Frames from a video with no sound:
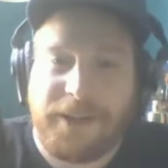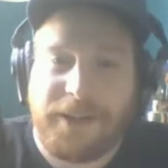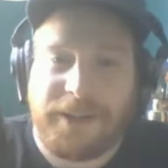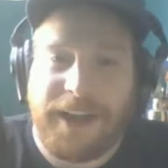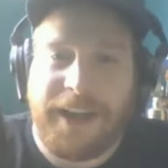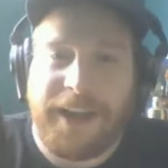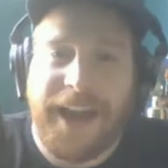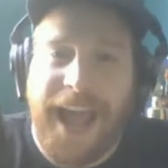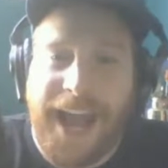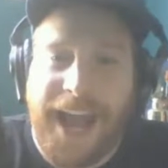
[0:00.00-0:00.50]

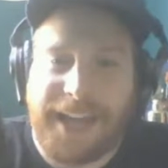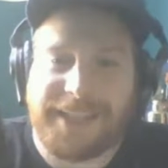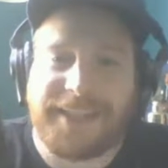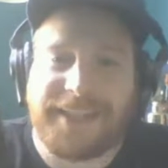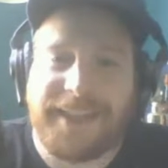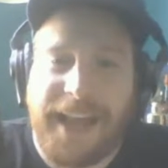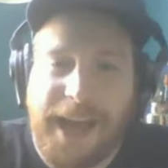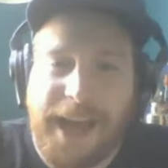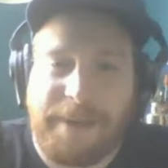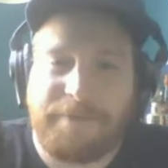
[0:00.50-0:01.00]
an ass
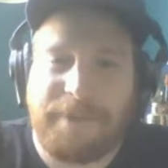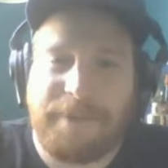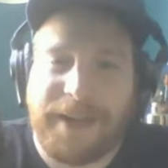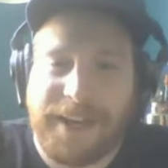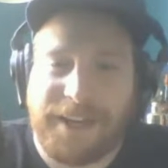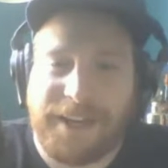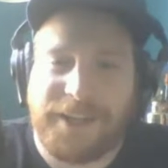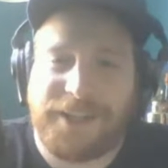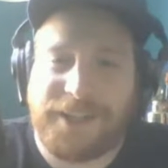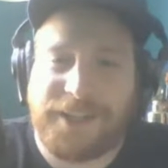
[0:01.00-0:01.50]
that
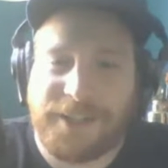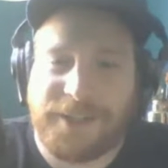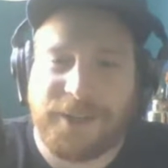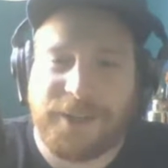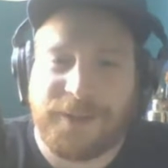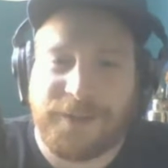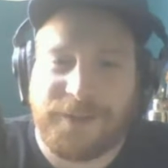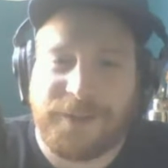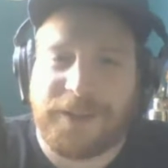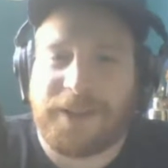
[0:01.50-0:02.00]
big
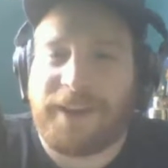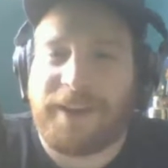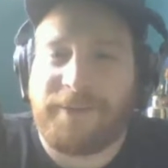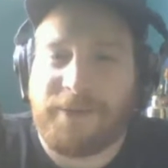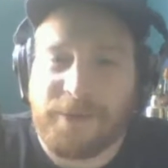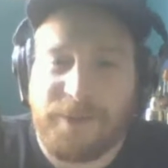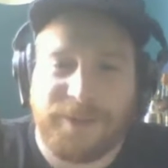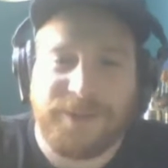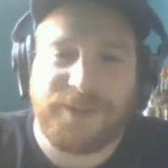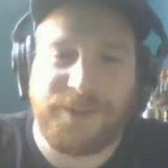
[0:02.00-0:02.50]
deserves
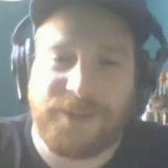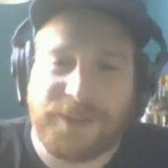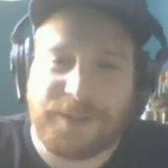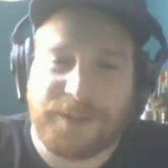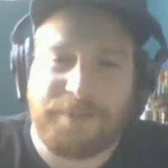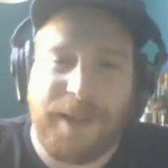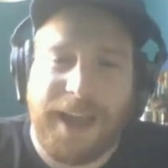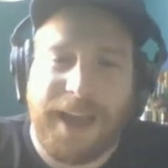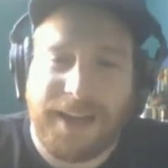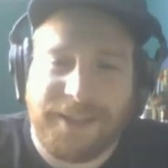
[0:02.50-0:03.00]
everyone's
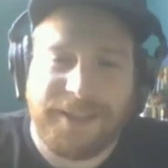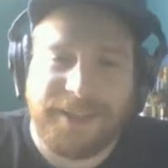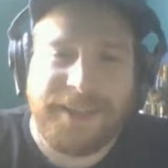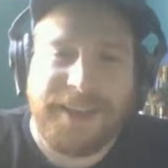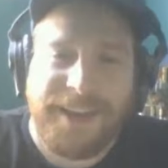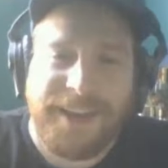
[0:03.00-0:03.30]
respect.